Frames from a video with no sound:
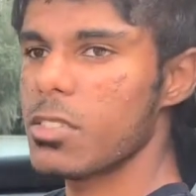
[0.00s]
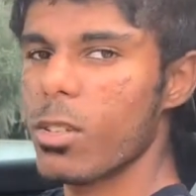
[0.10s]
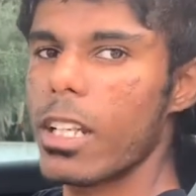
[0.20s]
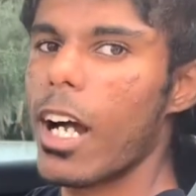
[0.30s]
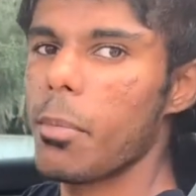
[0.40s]

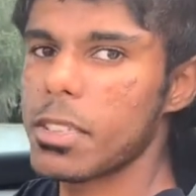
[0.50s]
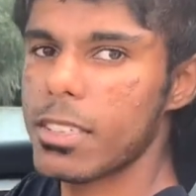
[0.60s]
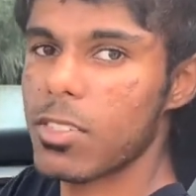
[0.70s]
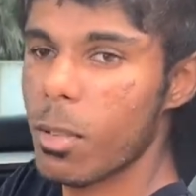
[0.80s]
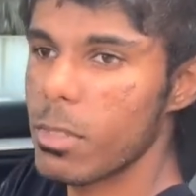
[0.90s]
fully
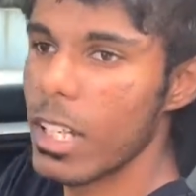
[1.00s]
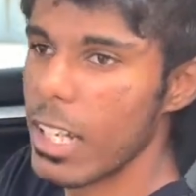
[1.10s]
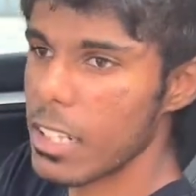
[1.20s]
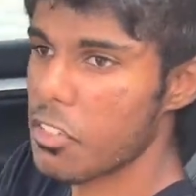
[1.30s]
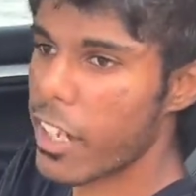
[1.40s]
optioned from
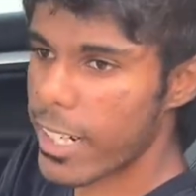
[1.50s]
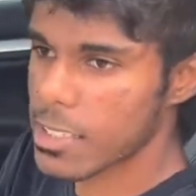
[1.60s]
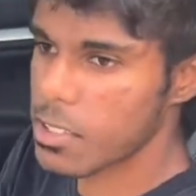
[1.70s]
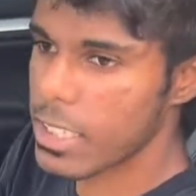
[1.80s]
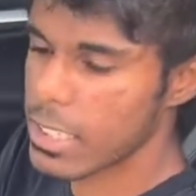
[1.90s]
the
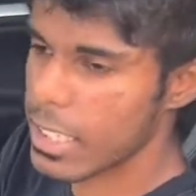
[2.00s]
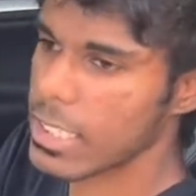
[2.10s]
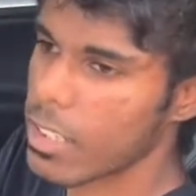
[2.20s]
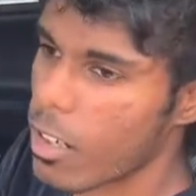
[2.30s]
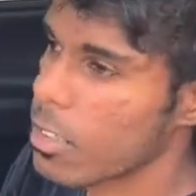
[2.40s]
factory, because it
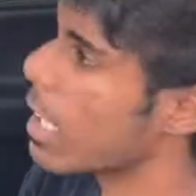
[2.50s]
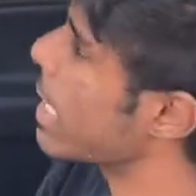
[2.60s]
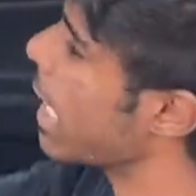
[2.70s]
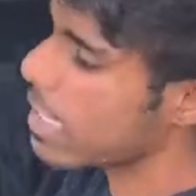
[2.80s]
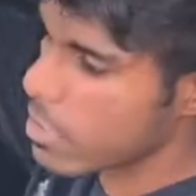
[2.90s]
is an R
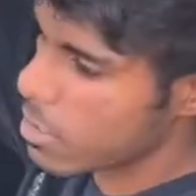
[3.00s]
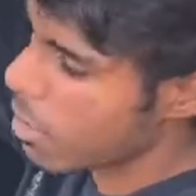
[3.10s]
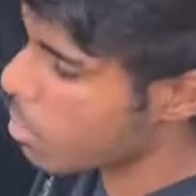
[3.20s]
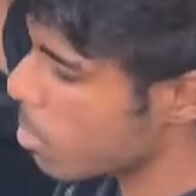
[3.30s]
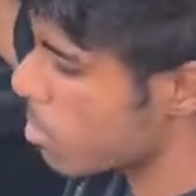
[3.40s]
line. It has a
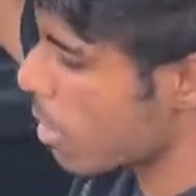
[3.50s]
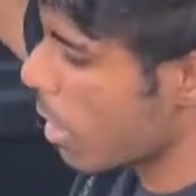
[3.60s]
sunroof,